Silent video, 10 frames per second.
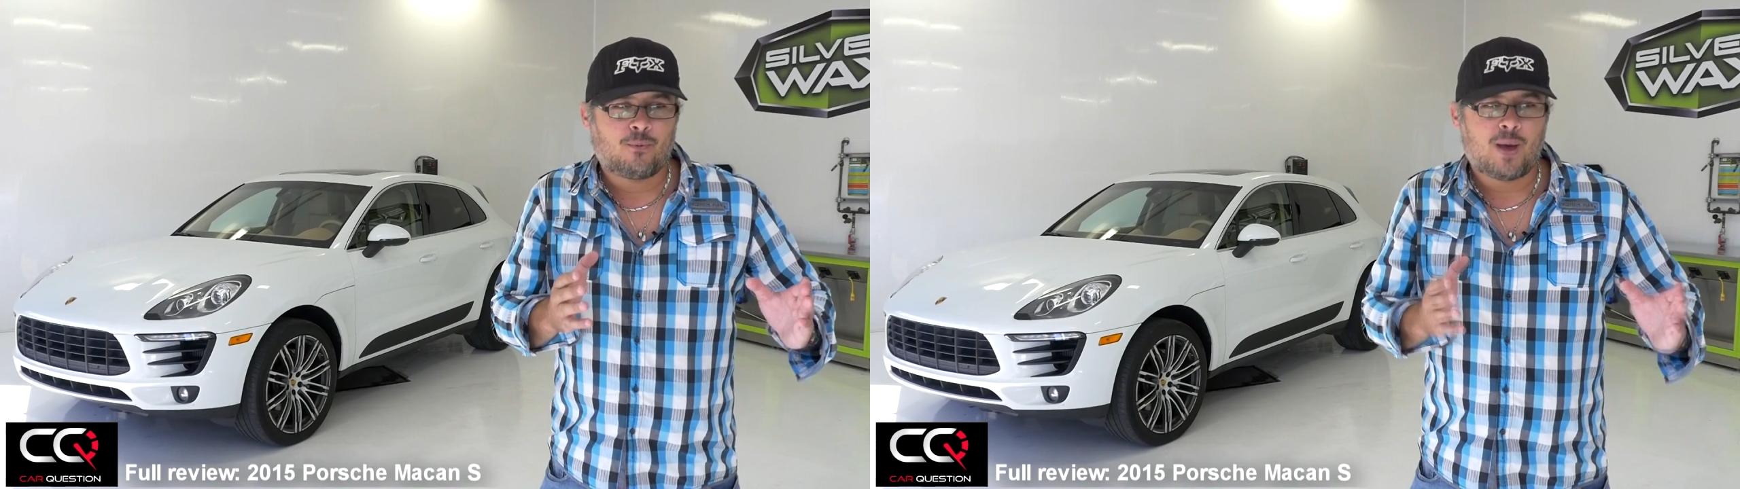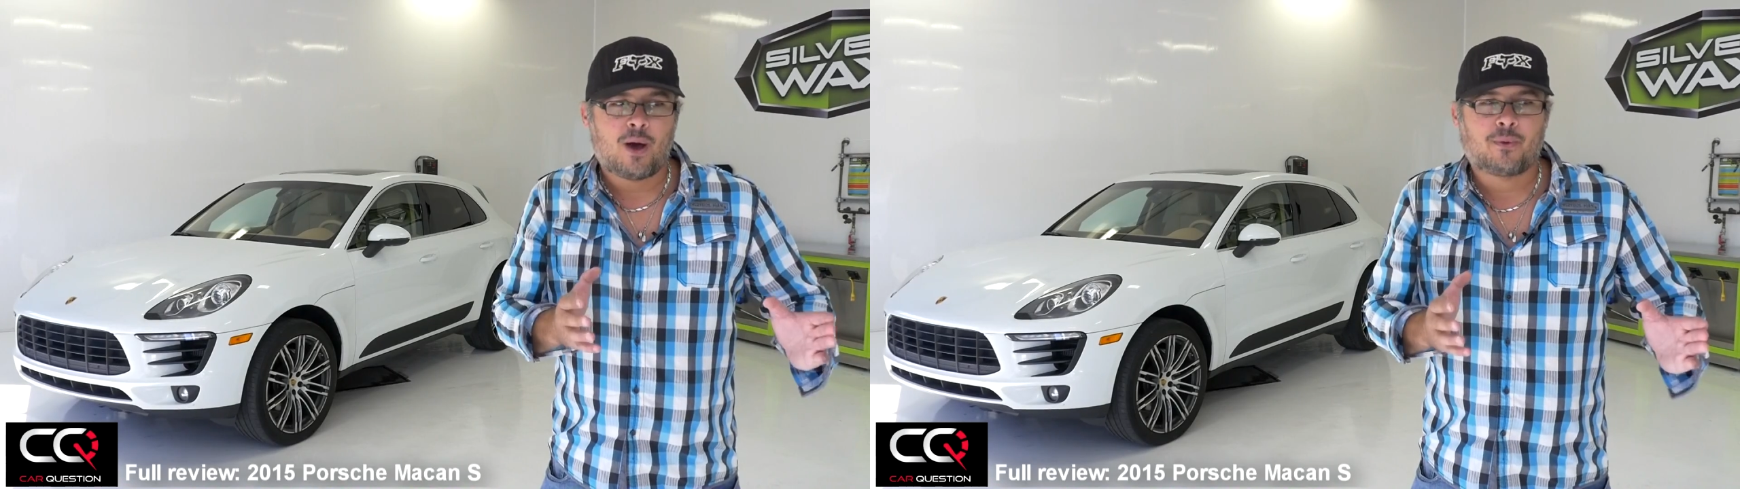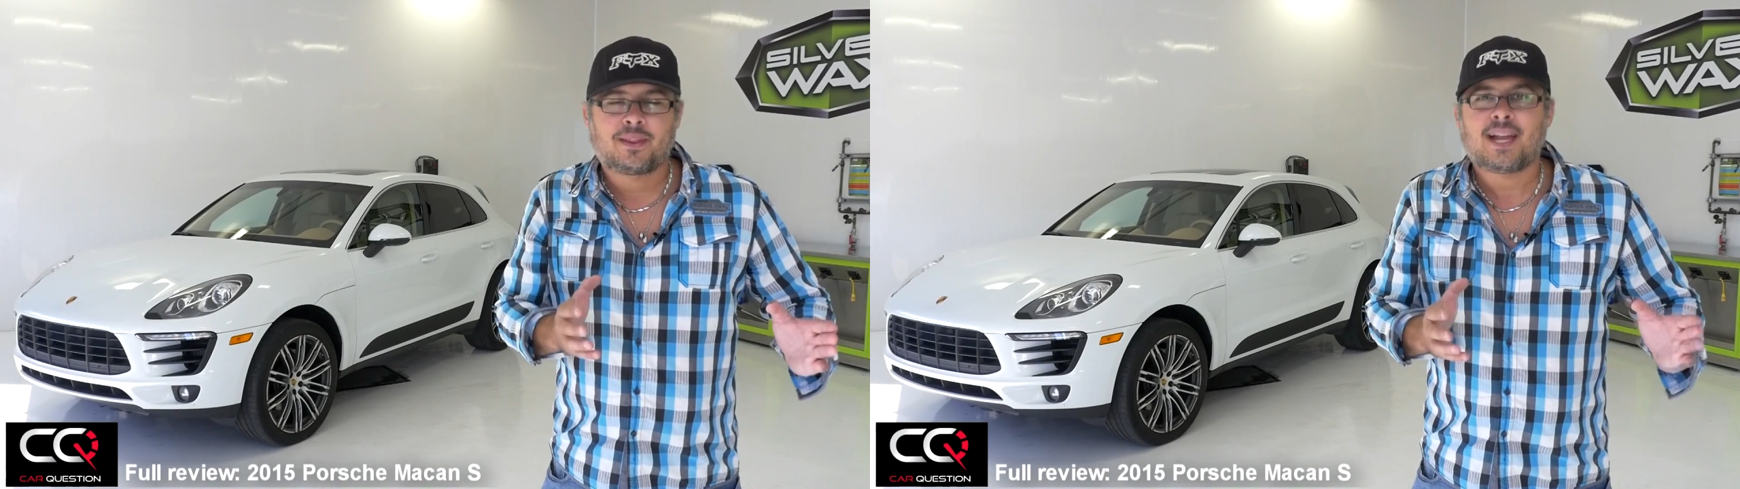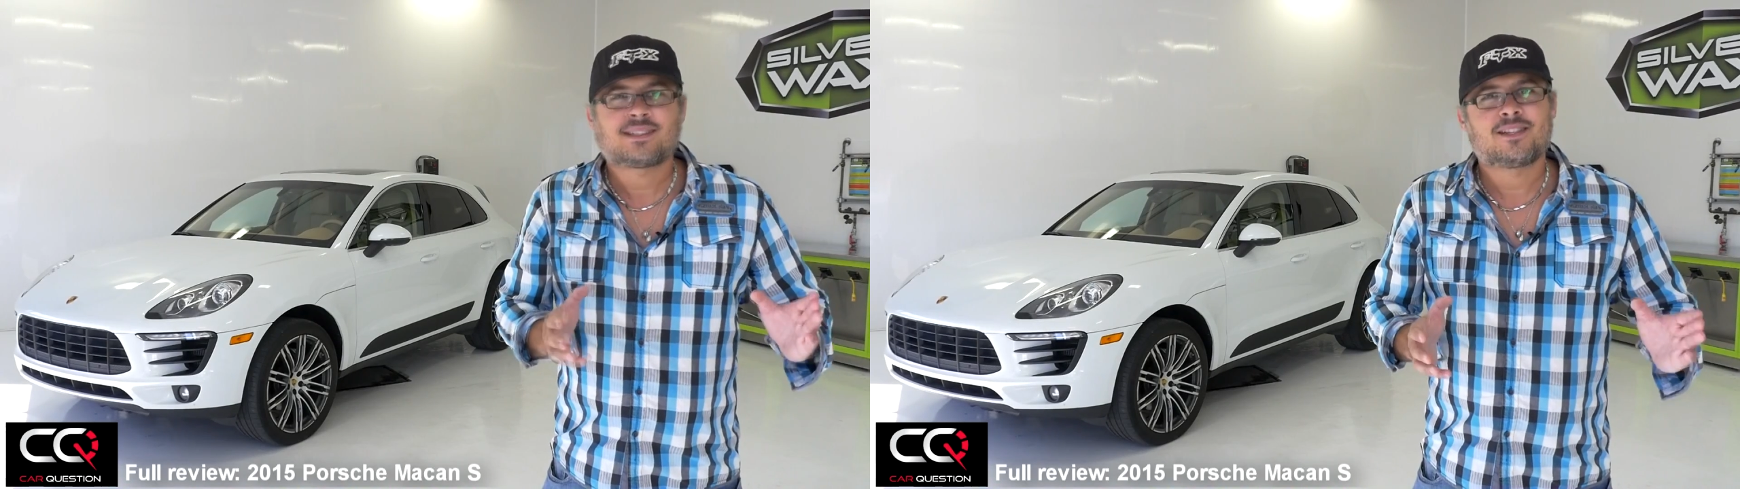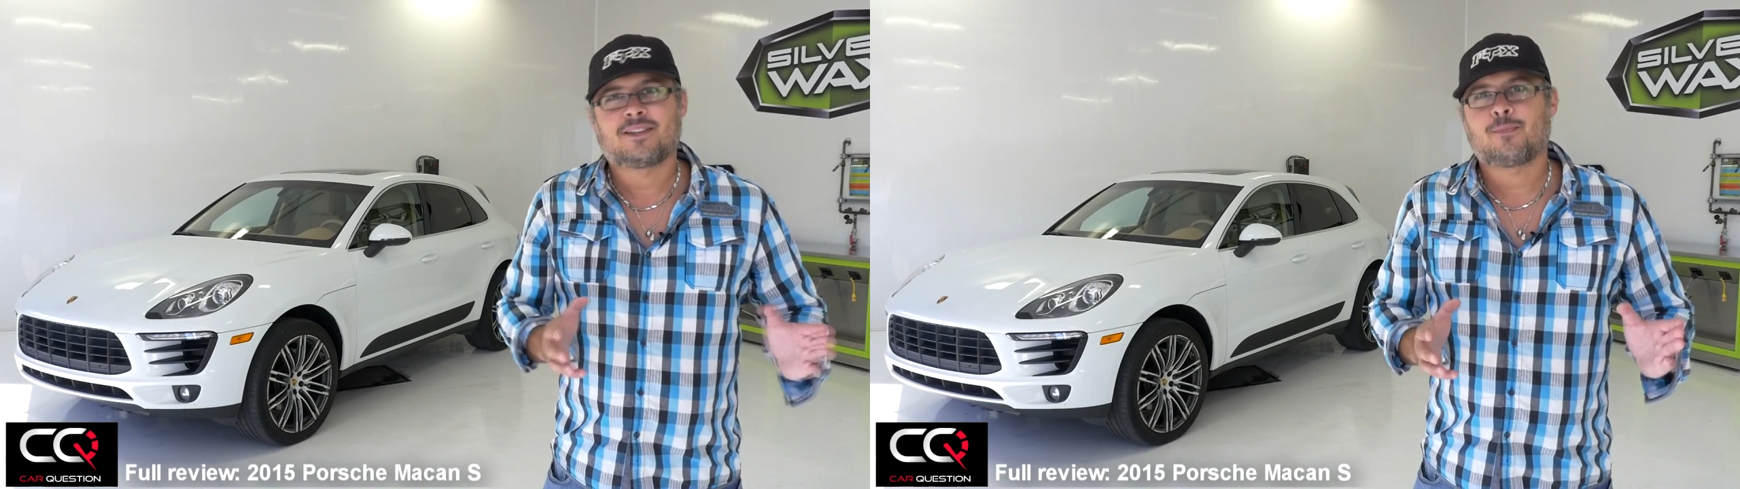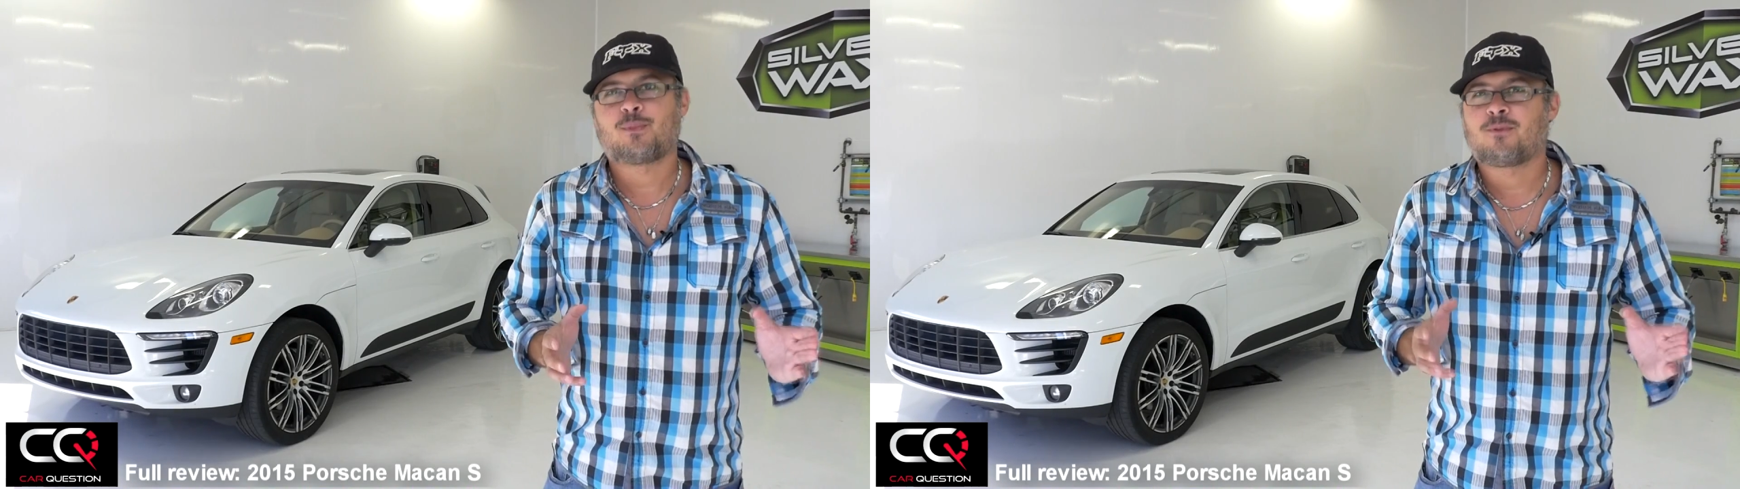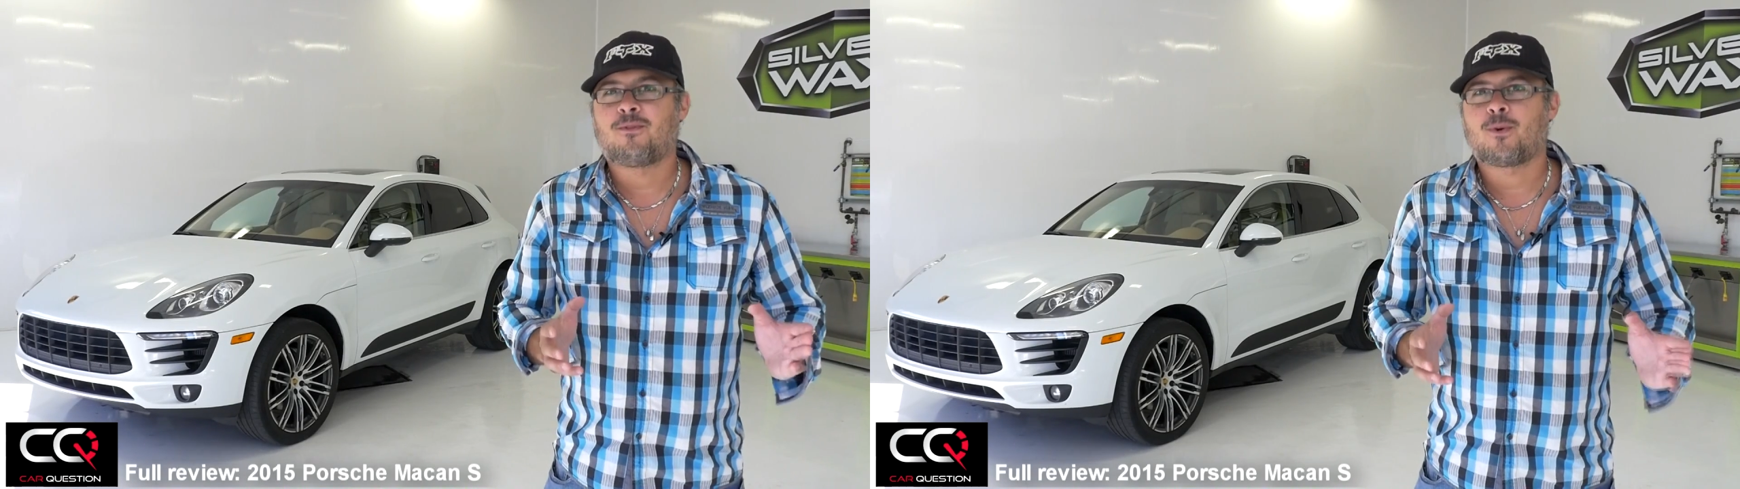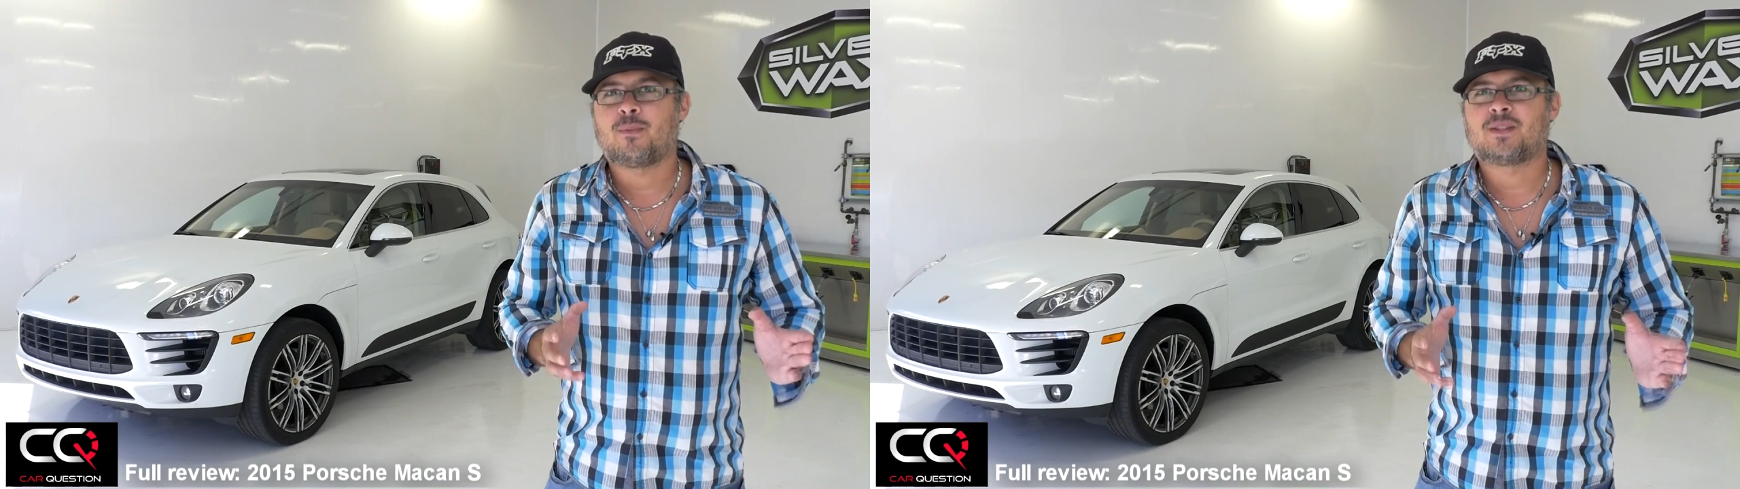wow, that's not a
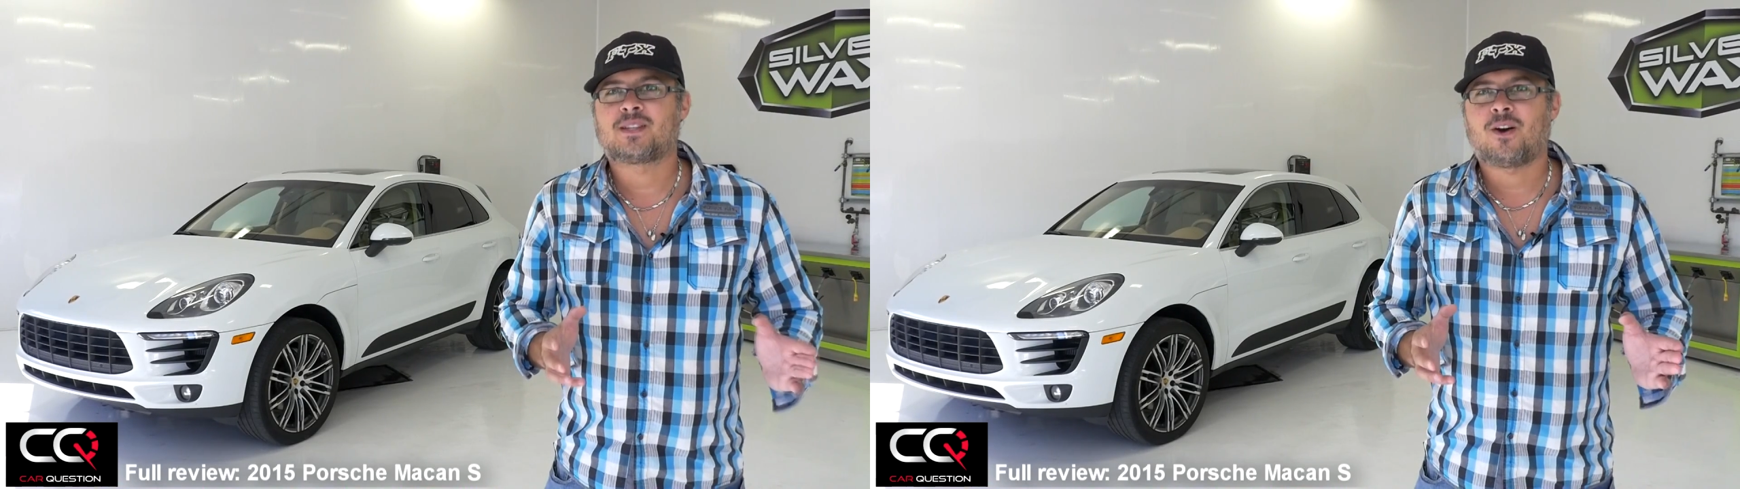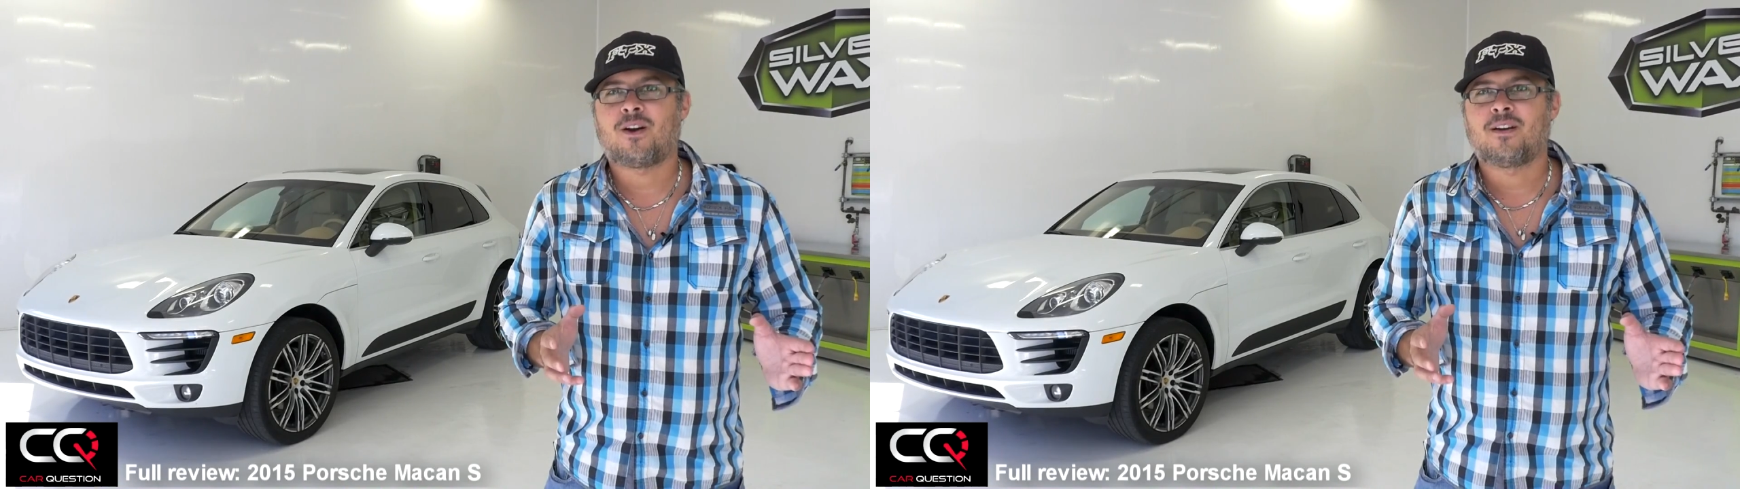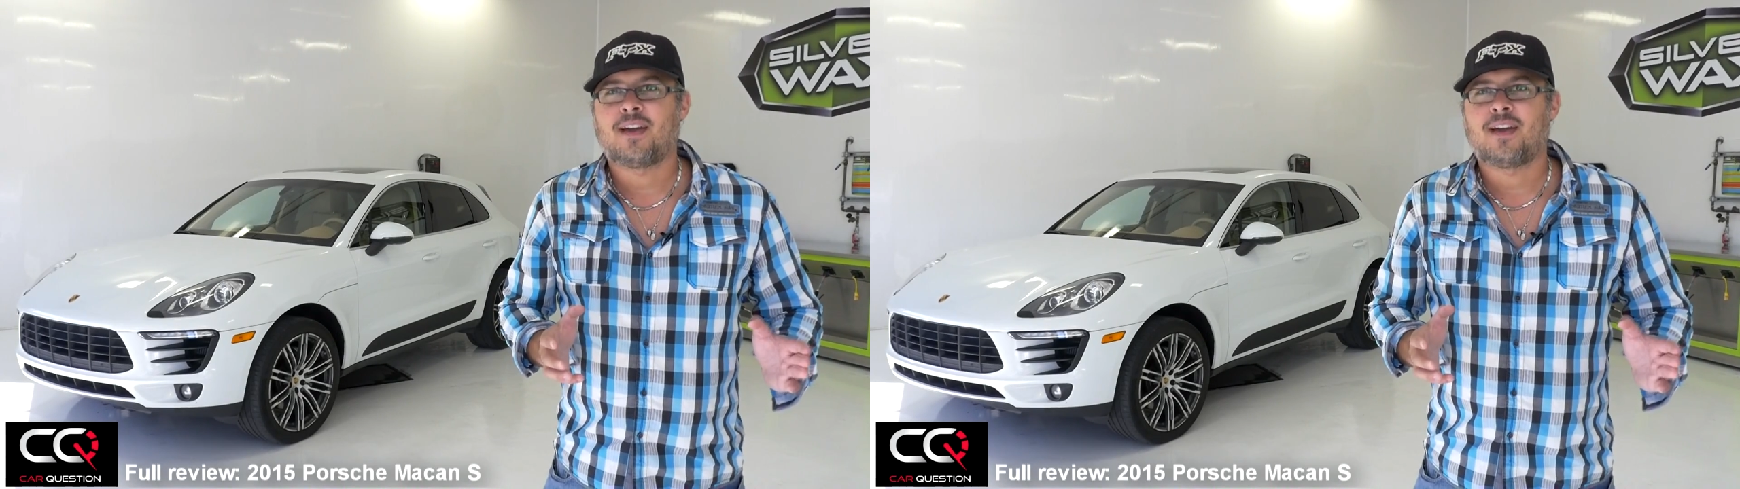performance car.